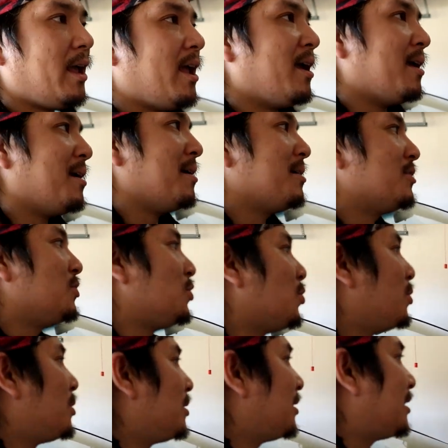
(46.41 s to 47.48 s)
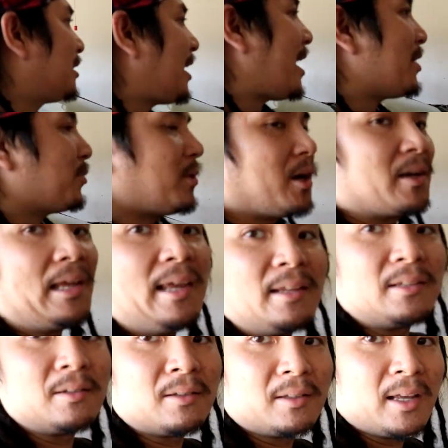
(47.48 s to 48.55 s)
and doing the tie rod end
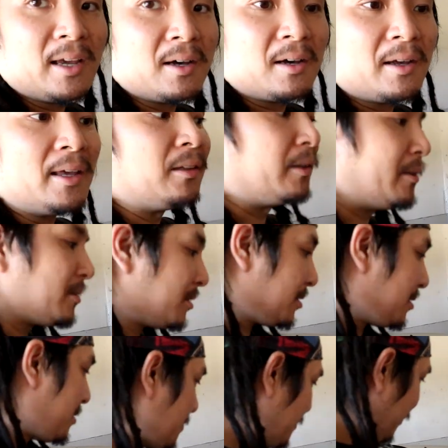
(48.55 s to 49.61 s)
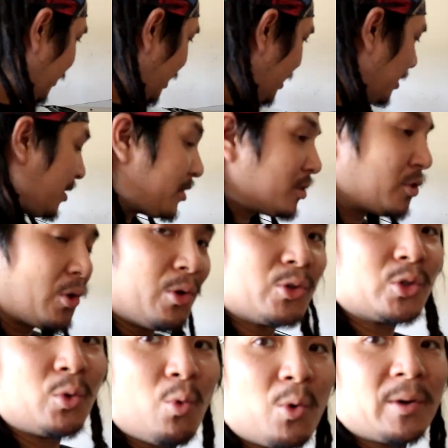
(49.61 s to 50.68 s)
uh, end links because those
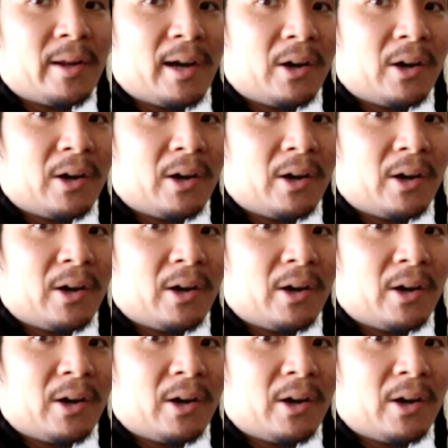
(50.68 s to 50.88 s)
are worn